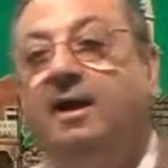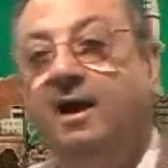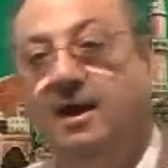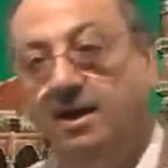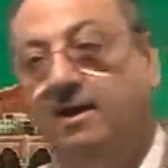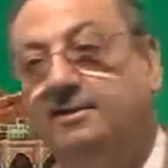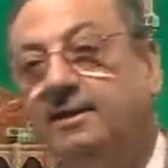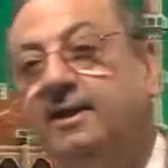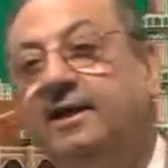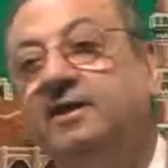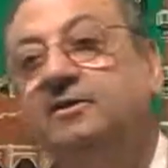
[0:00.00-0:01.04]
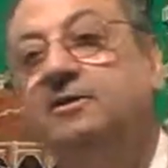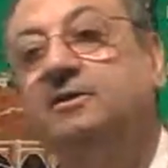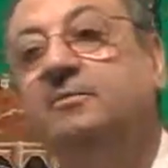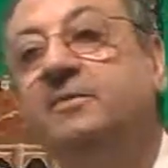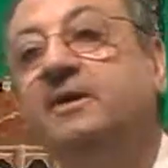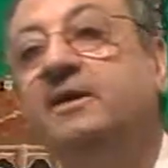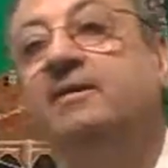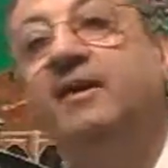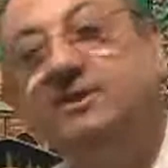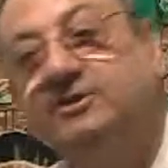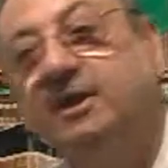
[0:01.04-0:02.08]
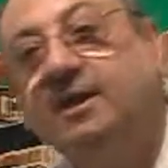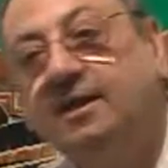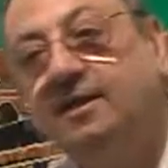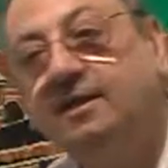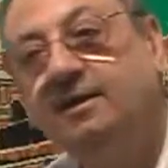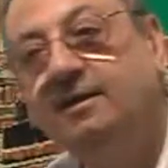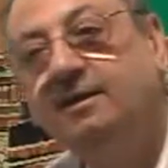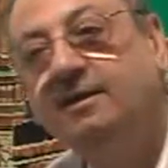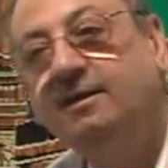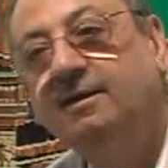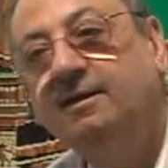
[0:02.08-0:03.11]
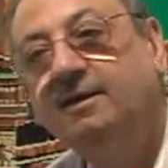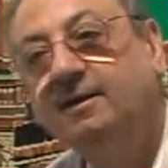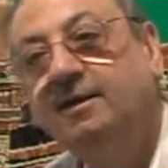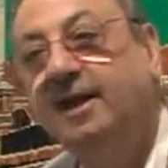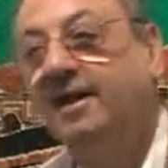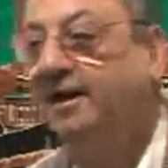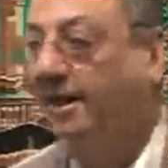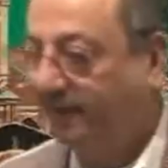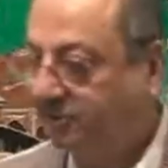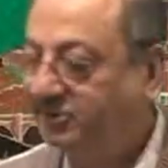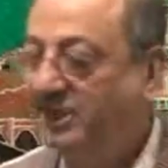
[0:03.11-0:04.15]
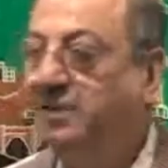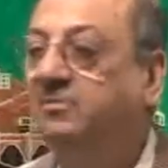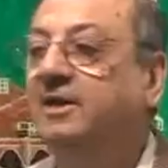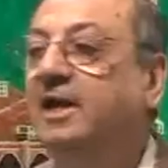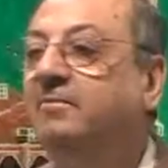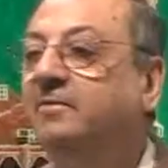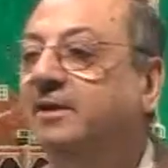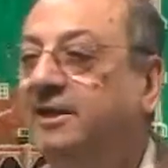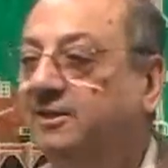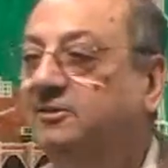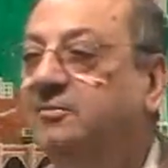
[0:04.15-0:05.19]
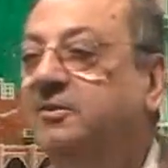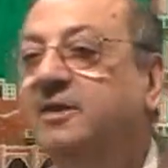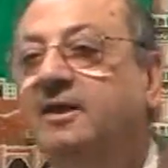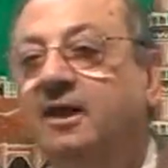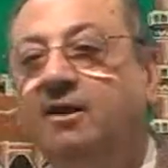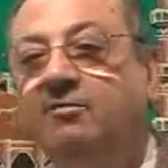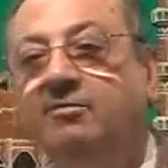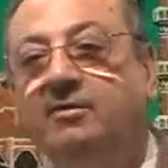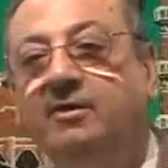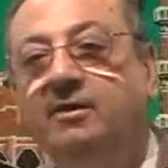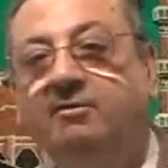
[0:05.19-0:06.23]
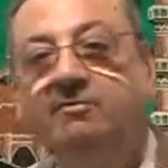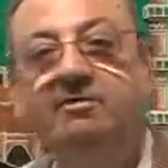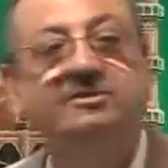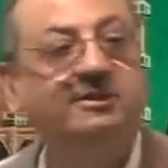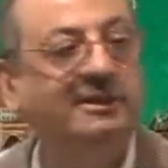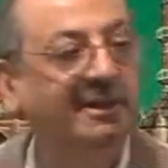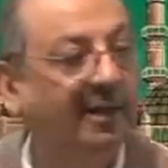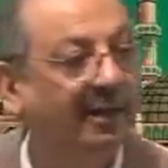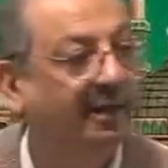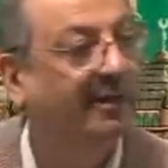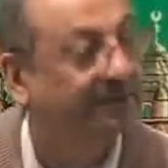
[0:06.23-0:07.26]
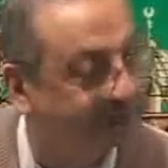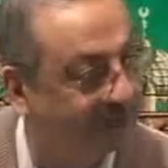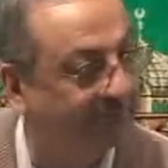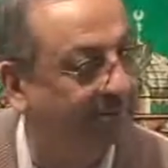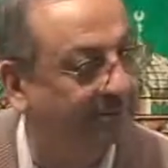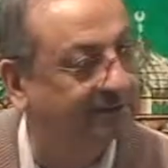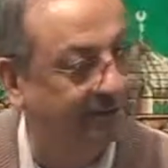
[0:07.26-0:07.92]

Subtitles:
Ada has the meaning Raja. And at the same time, it has the meaning of visiting a sick person.